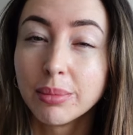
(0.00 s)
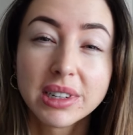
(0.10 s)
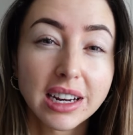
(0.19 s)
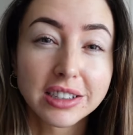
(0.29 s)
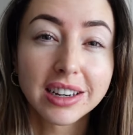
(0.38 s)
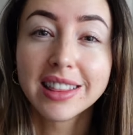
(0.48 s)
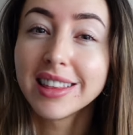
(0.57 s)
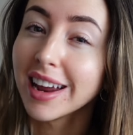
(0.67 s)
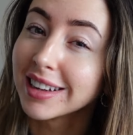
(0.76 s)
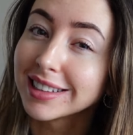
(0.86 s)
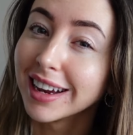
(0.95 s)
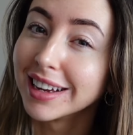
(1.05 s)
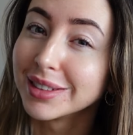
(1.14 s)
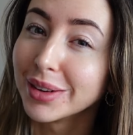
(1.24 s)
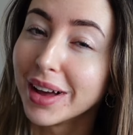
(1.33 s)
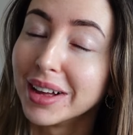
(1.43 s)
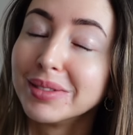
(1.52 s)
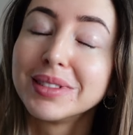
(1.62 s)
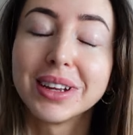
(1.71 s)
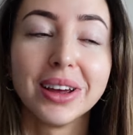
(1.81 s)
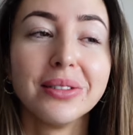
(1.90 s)
potentially the next day as well.
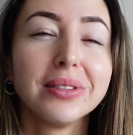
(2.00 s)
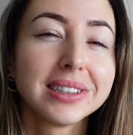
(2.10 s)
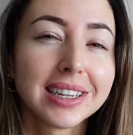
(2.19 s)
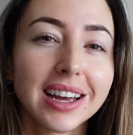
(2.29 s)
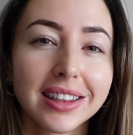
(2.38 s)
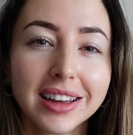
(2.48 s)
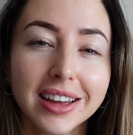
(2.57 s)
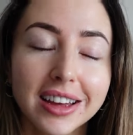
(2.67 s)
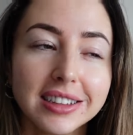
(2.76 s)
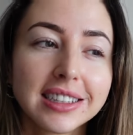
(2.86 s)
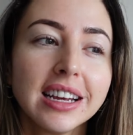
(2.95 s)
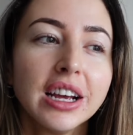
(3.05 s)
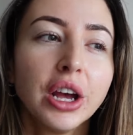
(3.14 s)
So we'll see how that goes.